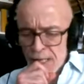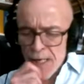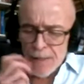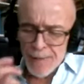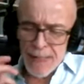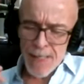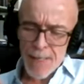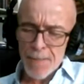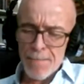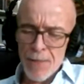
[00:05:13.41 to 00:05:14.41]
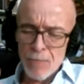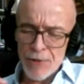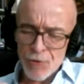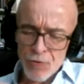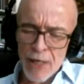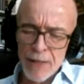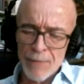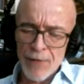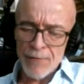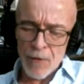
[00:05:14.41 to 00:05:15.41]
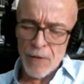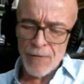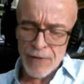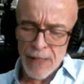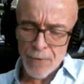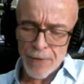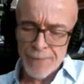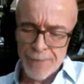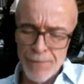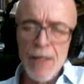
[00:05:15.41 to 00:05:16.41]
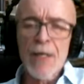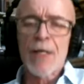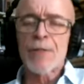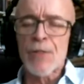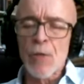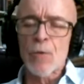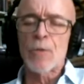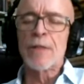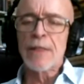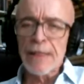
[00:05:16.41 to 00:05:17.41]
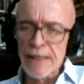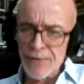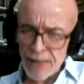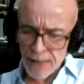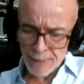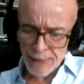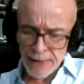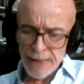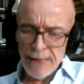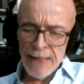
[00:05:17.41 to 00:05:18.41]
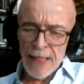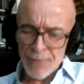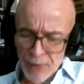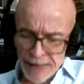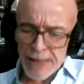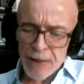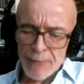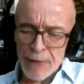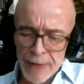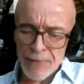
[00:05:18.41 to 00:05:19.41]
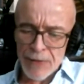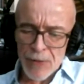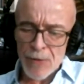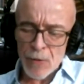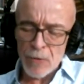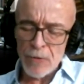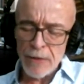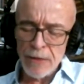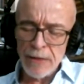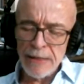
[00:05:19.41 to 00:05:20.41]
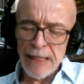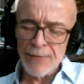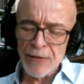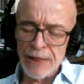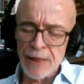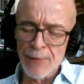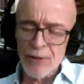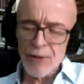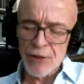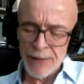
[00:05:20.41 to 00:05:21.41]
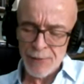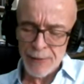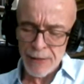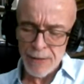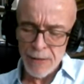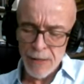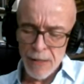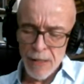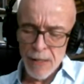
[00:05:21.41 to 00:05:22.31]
But there in the air was the triumph of all flowering, the soul lifted up, if we could still believe in the soul after so much diminishment.